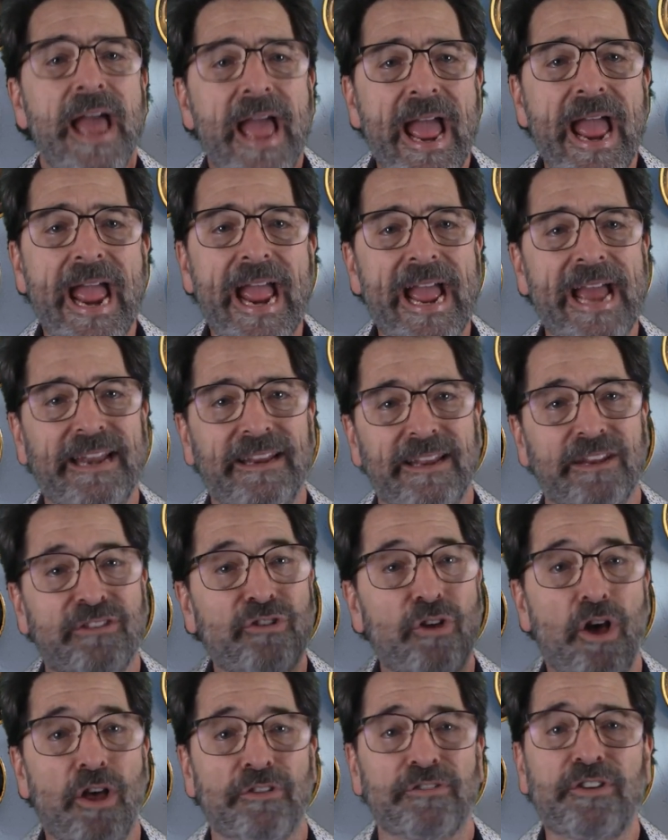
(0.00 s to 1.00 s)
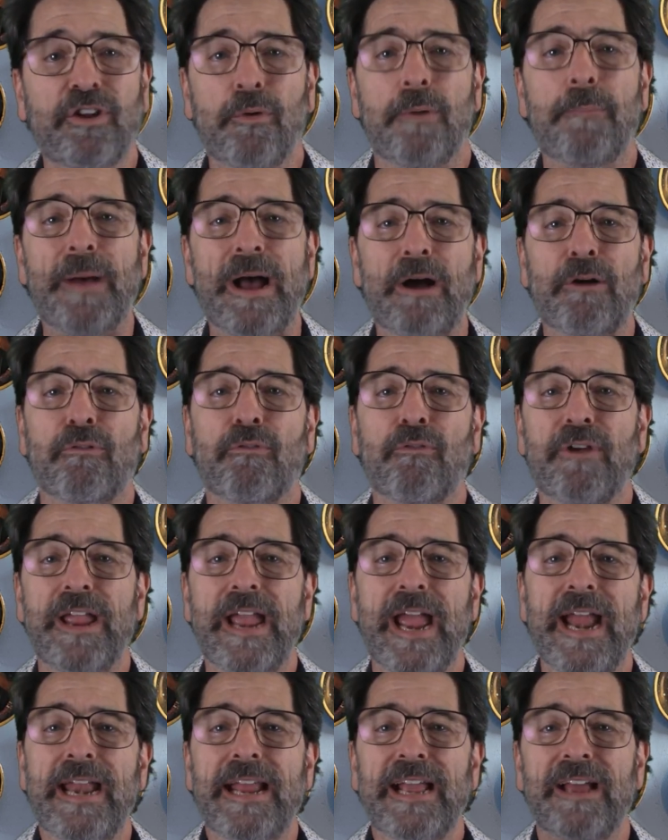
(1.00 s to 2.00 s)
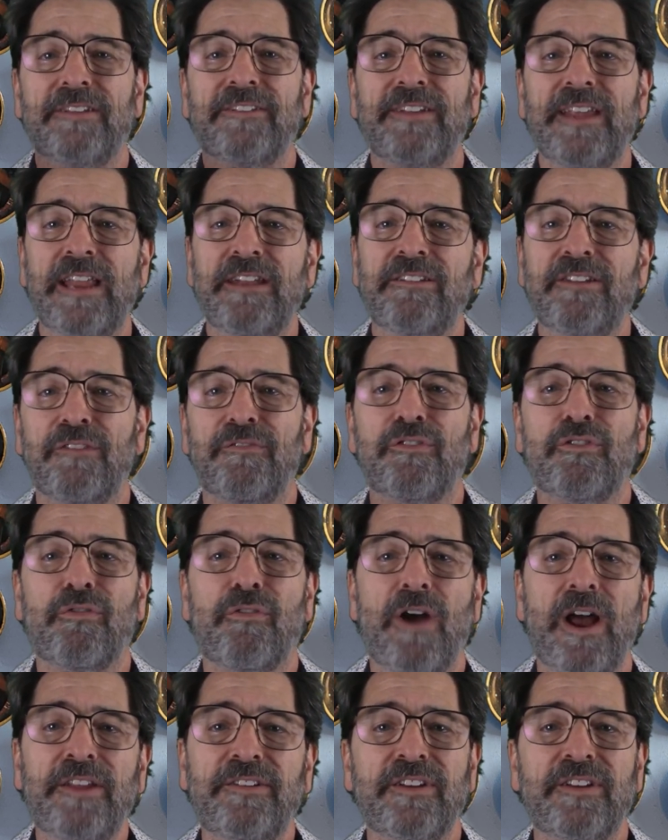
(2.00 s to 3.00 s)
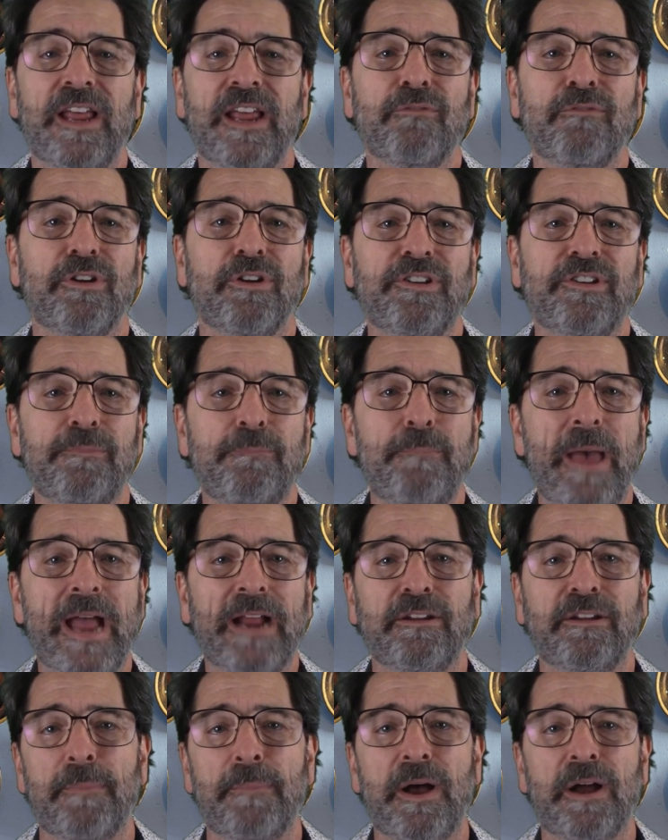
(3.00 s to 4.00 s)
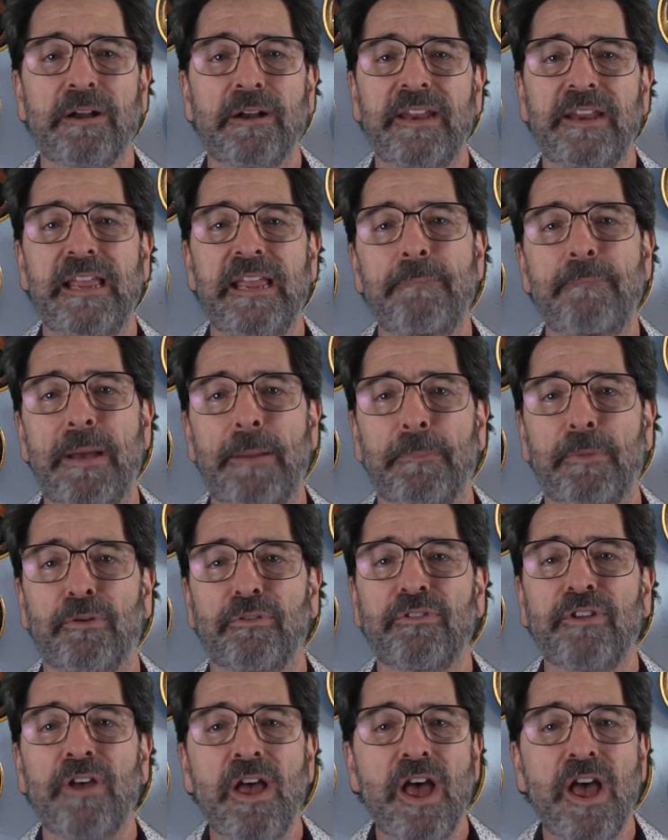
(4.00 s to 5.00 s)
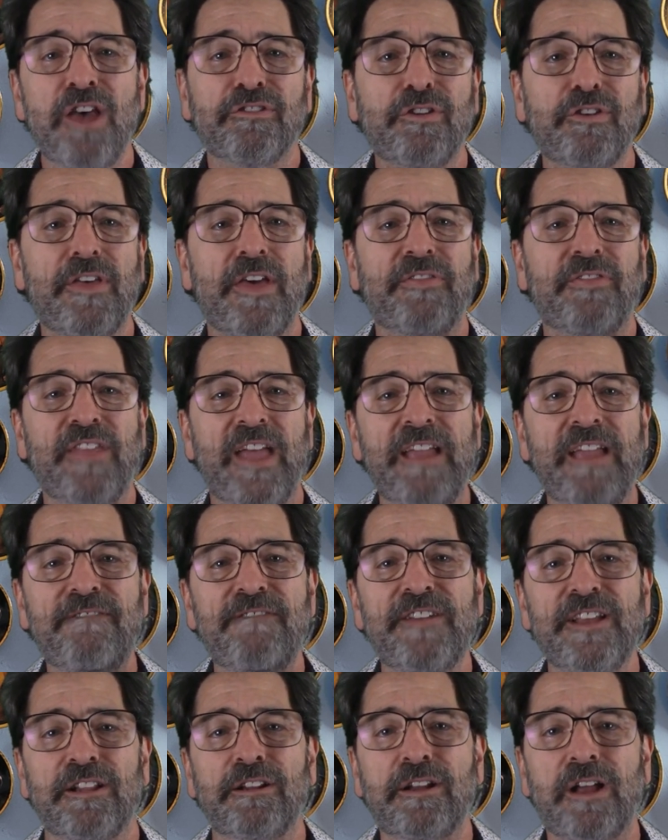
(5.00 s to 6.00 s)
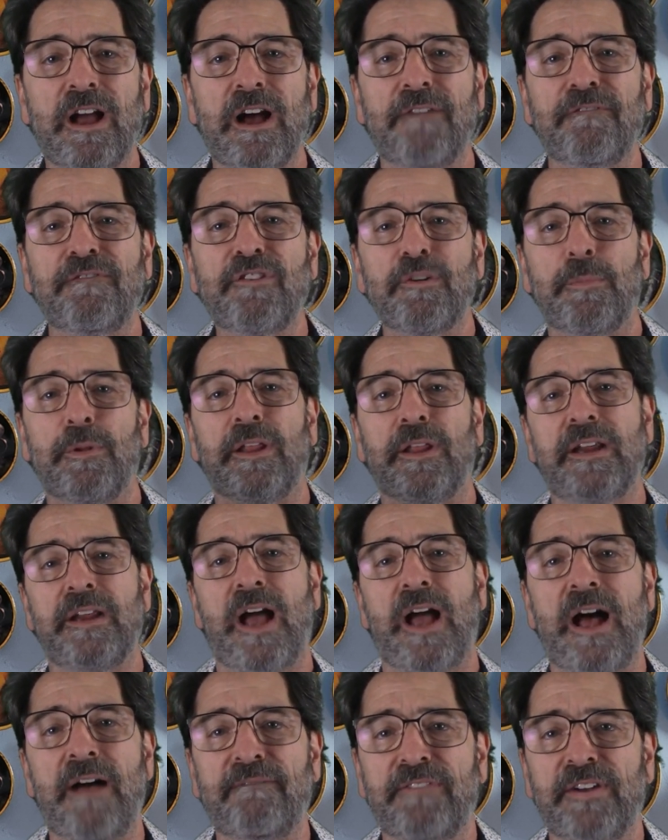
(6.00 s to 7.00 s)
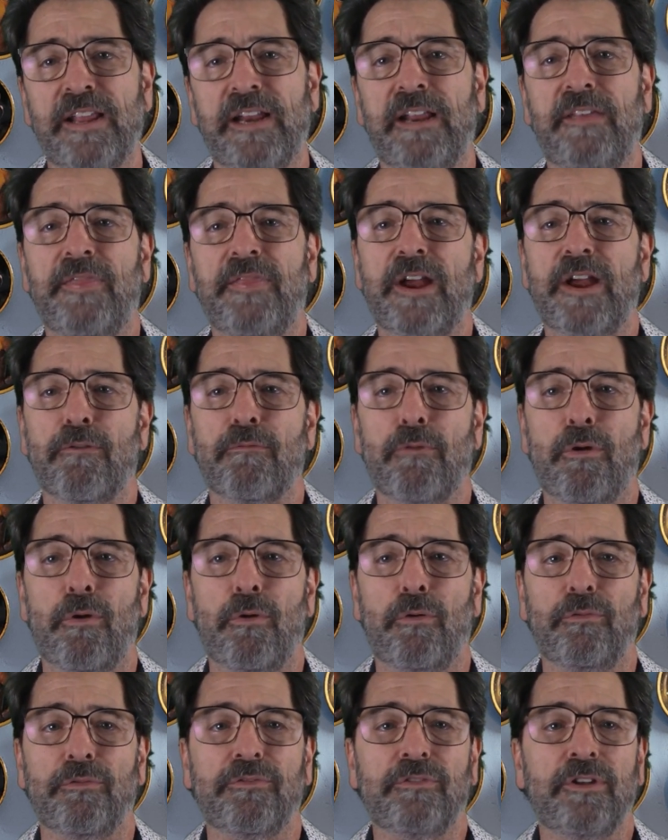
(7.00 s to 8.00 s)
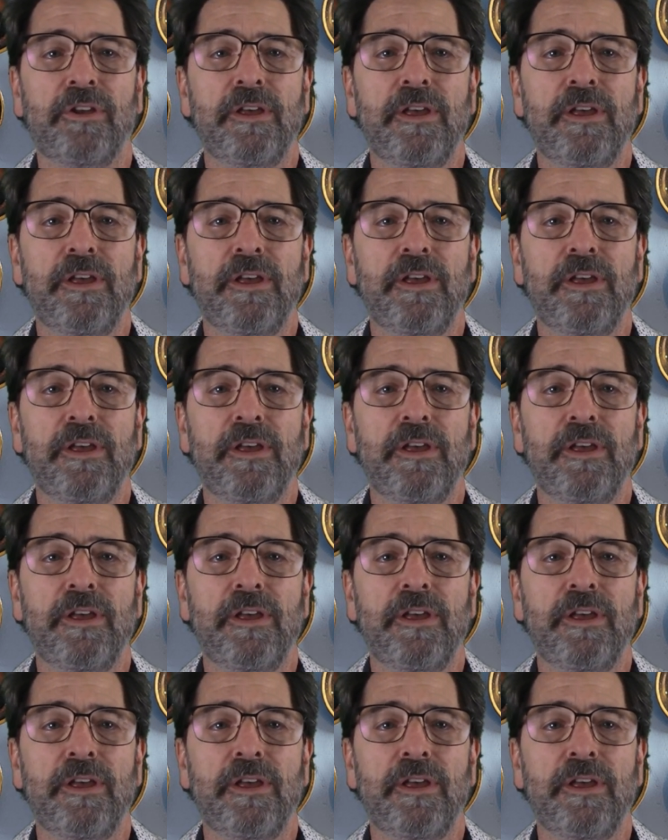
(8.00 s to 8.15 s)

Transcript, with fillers: And it's also about creating a sense of trust and respect among team members so that they feel comfortable and confident in their roles.